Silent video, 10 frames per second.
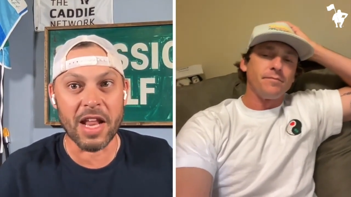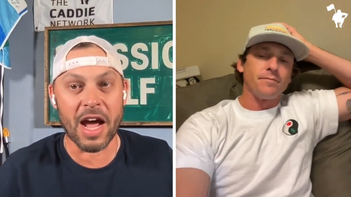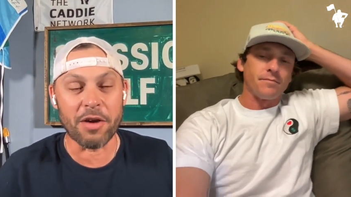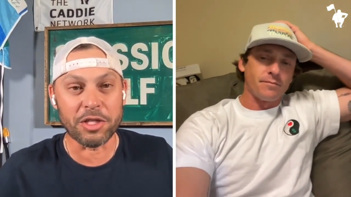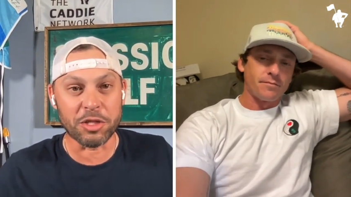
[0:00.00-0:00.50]

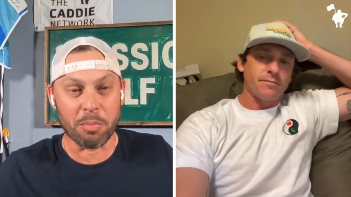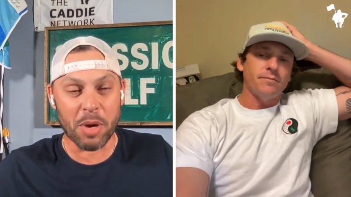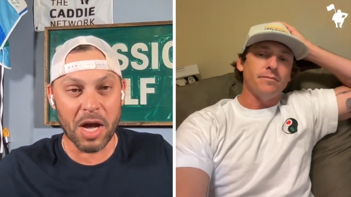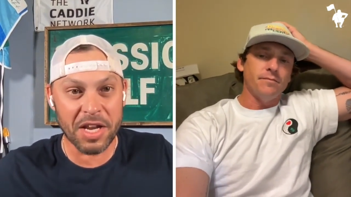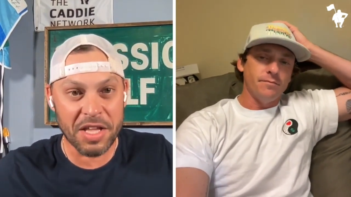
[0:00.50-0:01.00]
Speaker 1: how did your
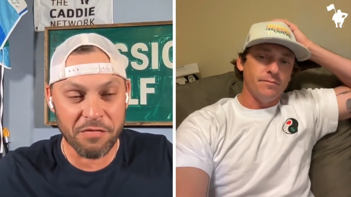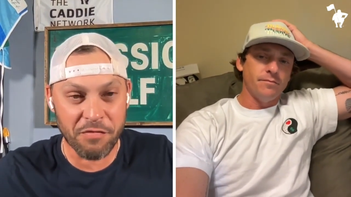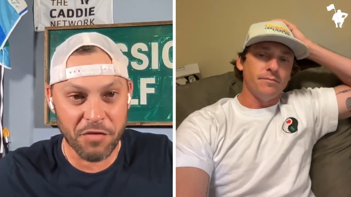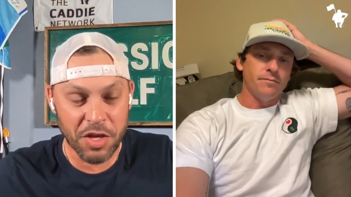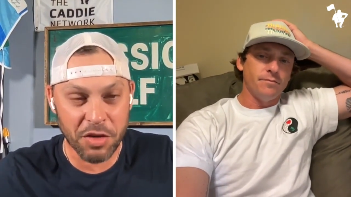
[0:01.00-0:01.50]
body
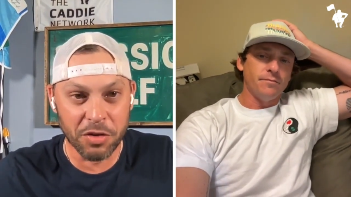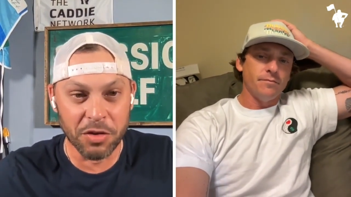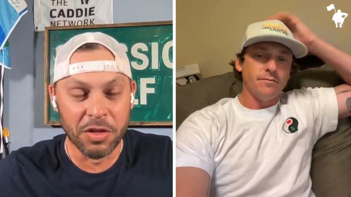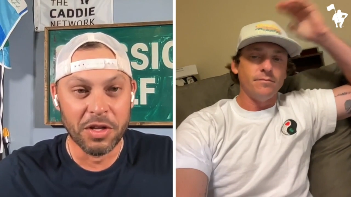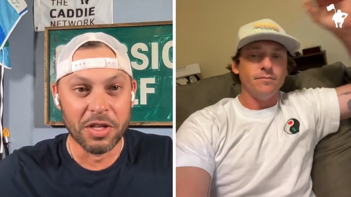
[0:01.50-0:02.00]

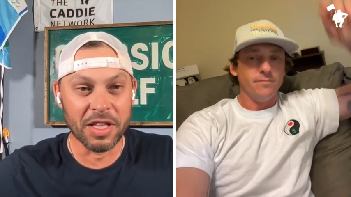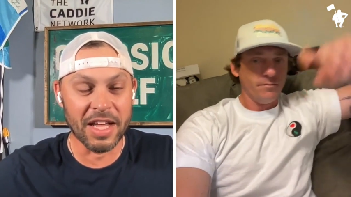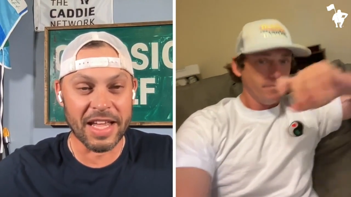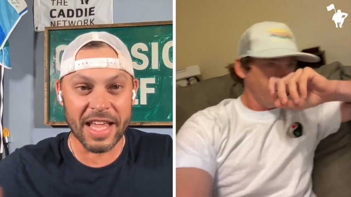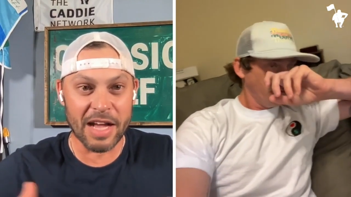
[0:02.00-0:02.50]
feel
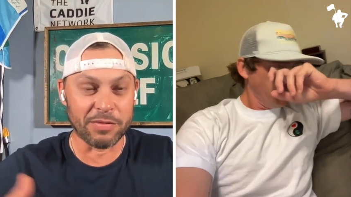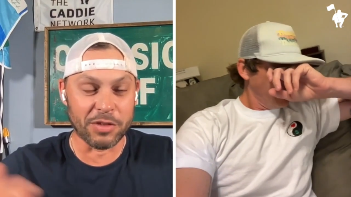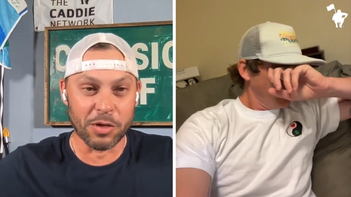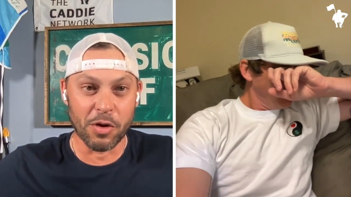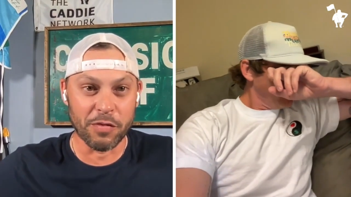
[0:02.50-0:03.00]
like
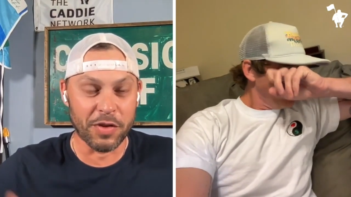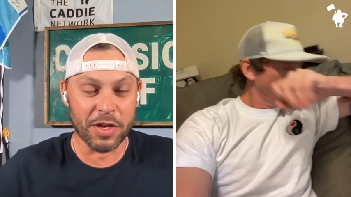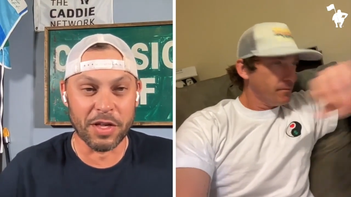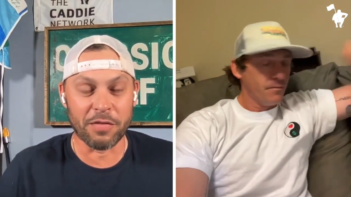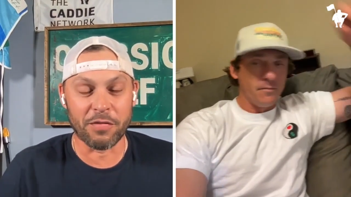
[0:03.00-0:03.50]
after hoofing
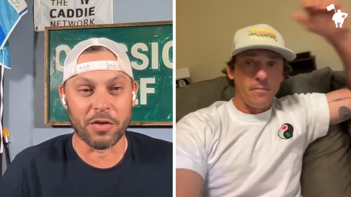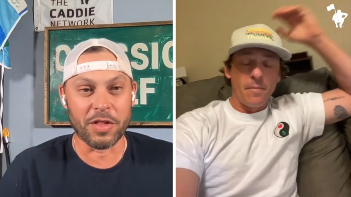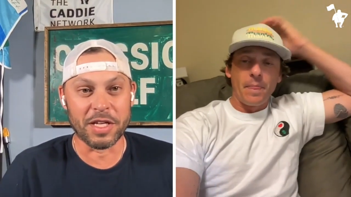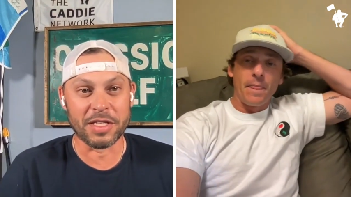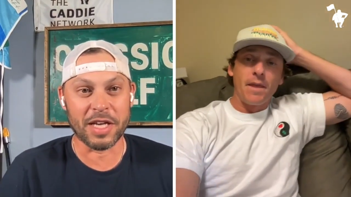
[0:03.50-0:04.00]
it for
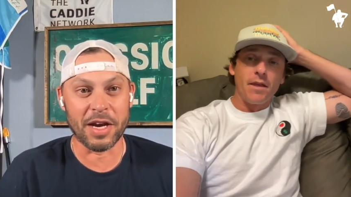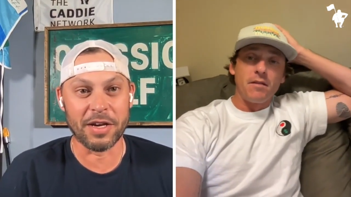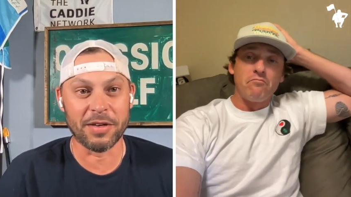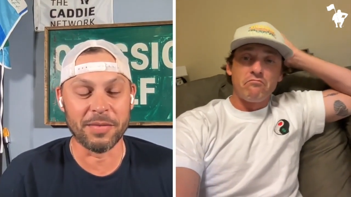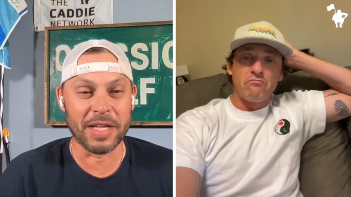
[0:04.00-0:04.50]
the
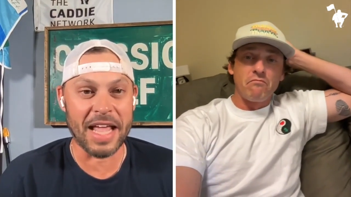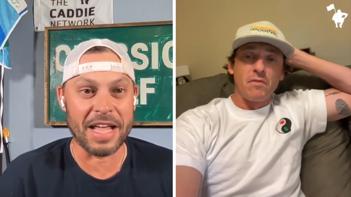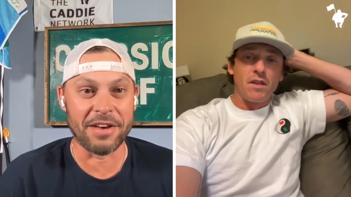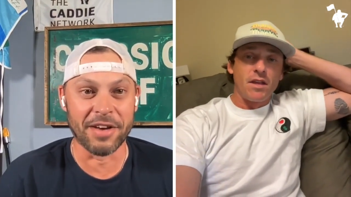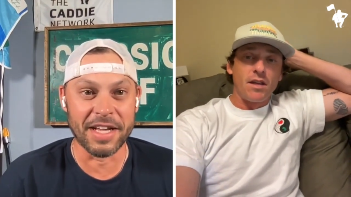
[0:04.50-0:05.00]
entire like
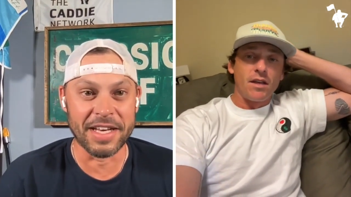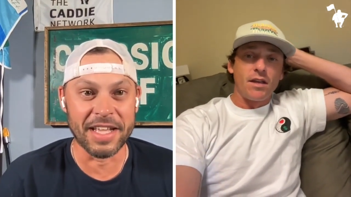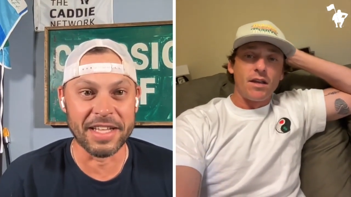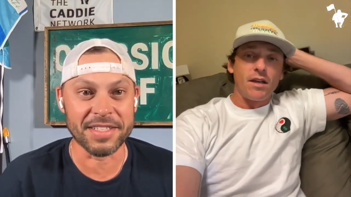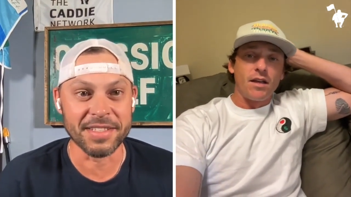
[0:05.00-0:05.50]
eight or nine
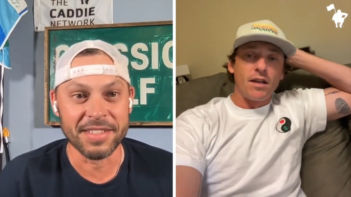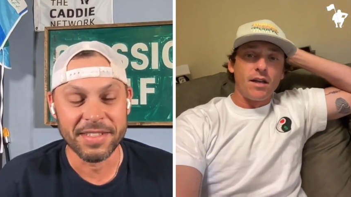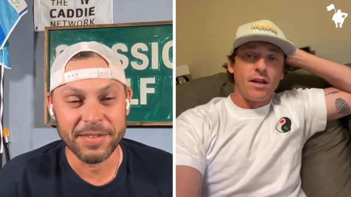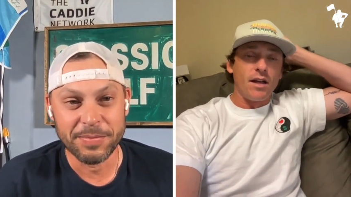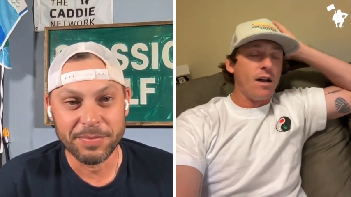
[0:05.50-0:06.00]
days?
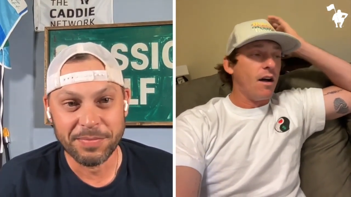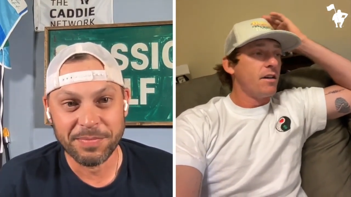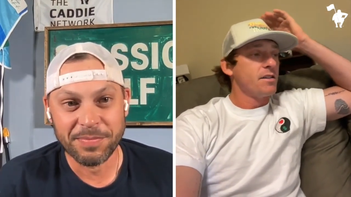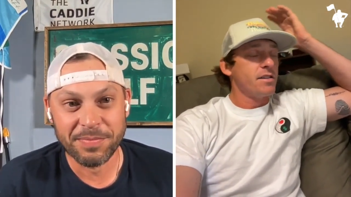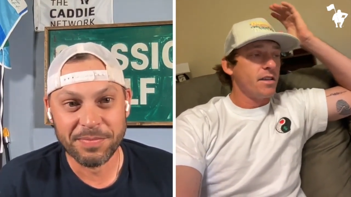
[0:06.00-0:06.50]

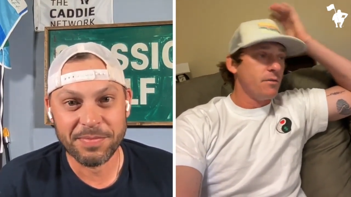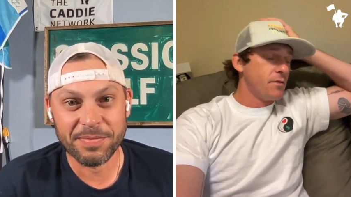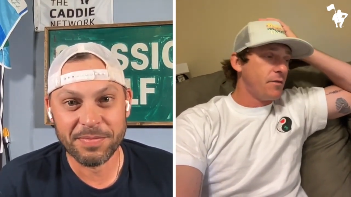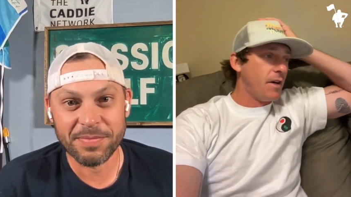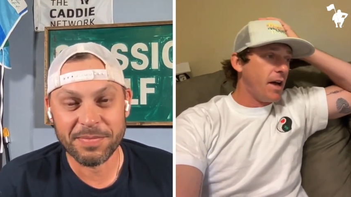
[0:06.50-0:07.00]
Speaker 2: Honestly, it was
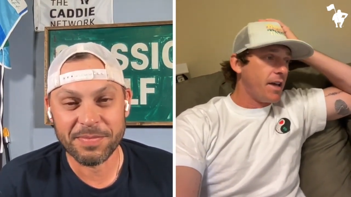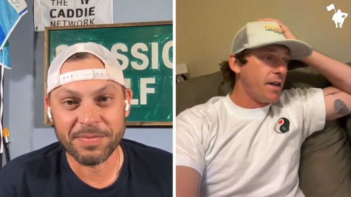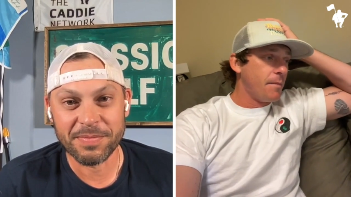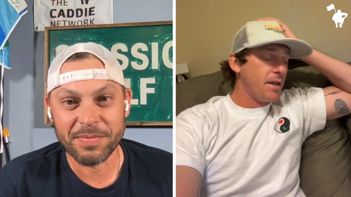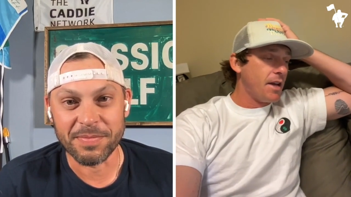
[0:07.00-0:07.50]
fine. I
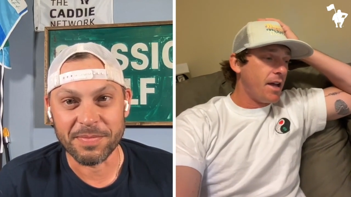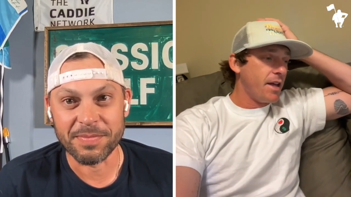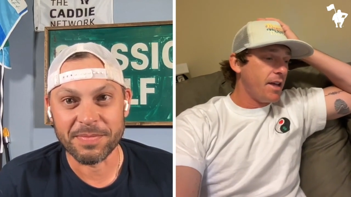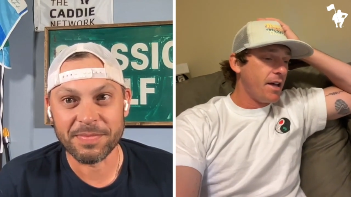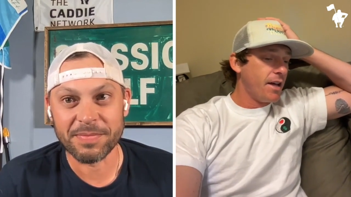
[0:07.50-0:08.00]
mean,
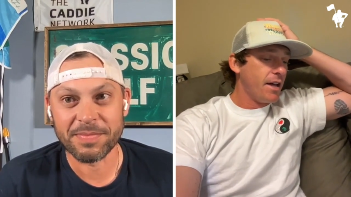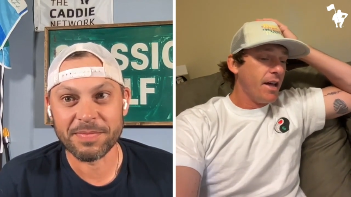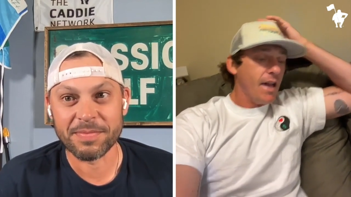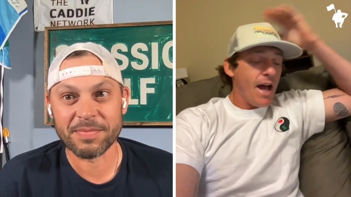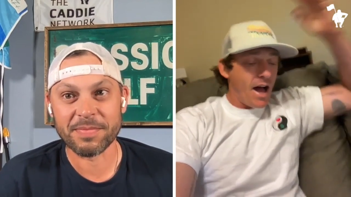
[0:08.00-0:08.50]
I, uh,
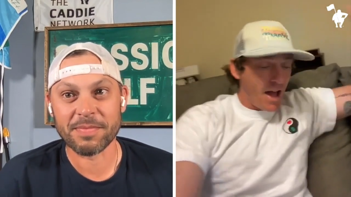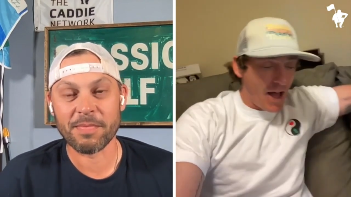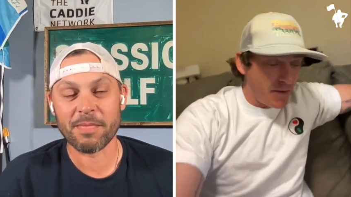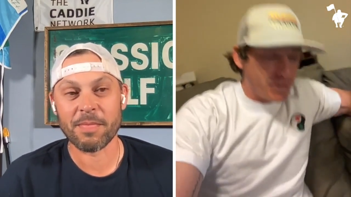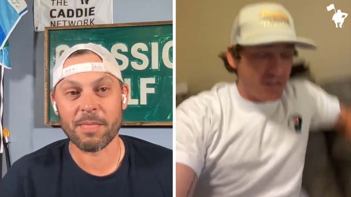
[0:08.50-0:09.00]

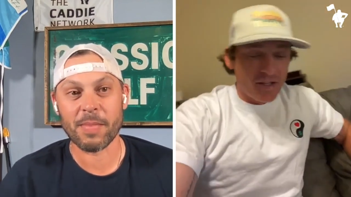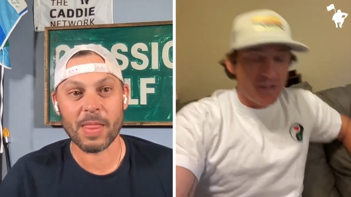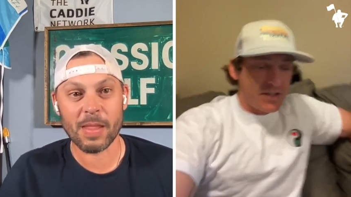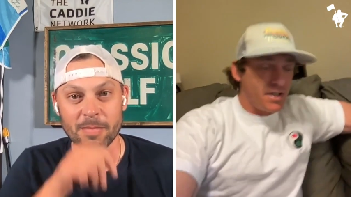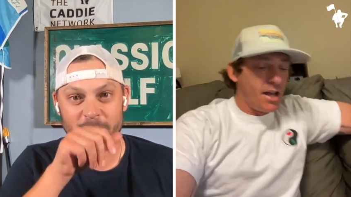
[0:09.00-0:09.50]

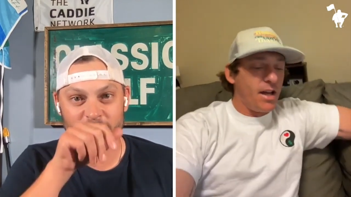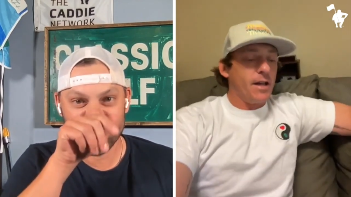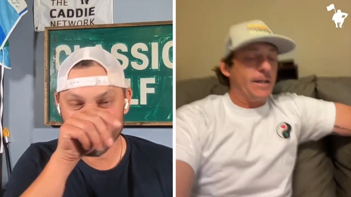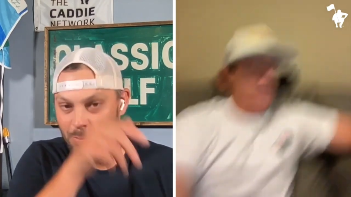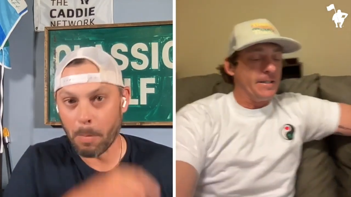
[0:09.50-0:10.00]
since,
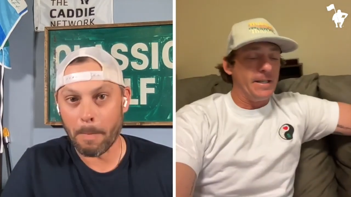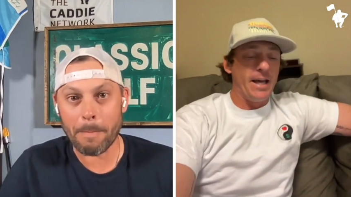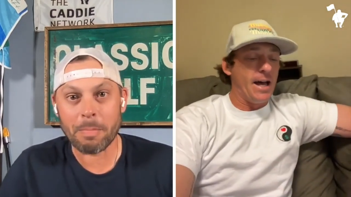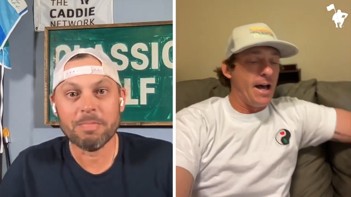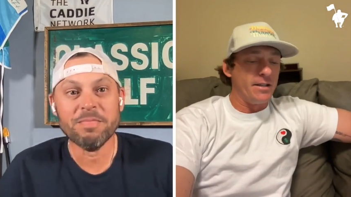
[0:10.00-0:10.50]
uh,
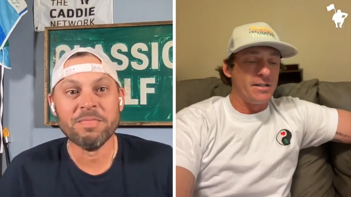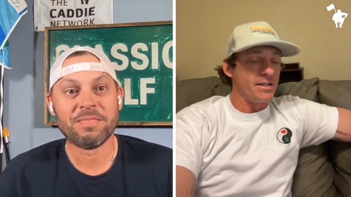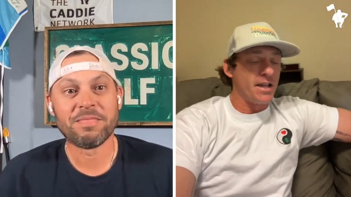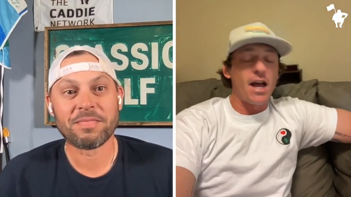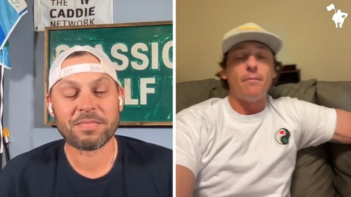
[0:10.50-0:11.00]
yeah, since
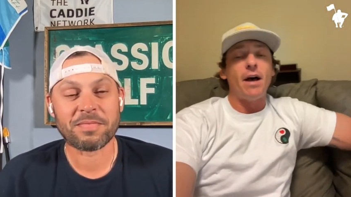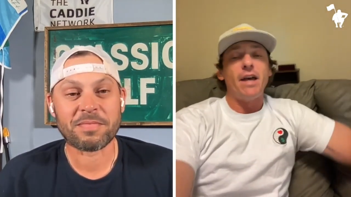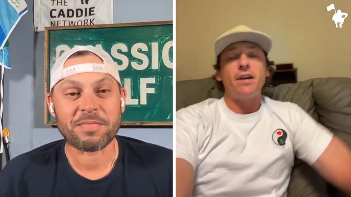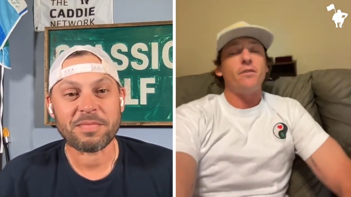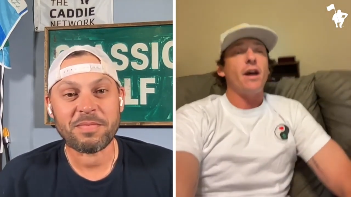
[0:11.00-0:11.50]
I got my
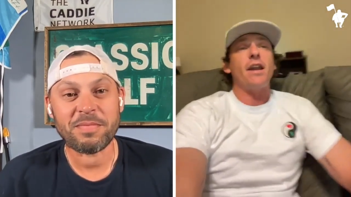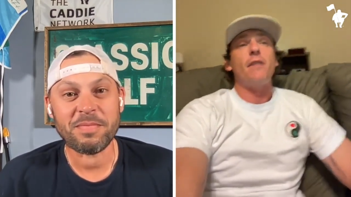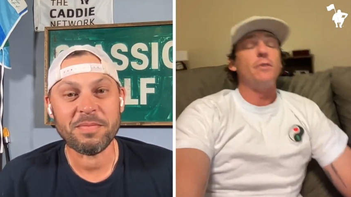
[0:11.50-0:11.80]
head right, I've